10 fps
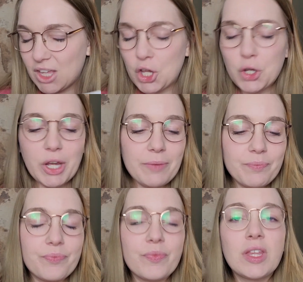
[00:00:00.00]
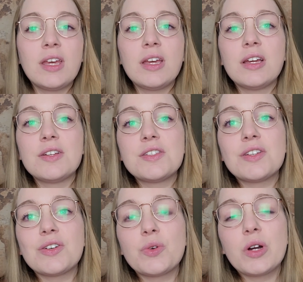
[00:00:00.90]
Okay, so
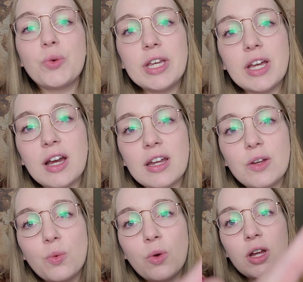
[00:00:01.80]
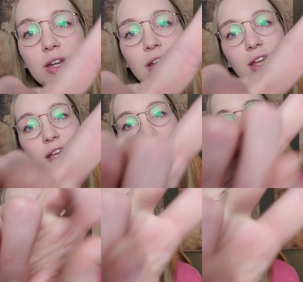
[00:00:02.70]
we got 1 and
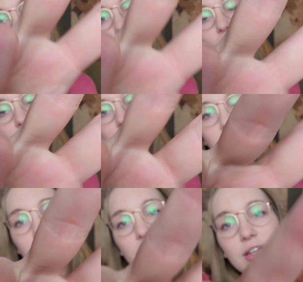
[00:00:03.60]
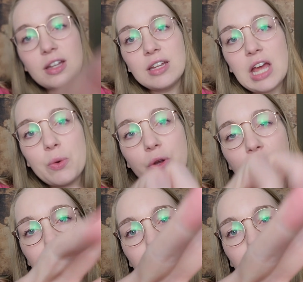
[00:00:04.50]
2 done. Now we're going to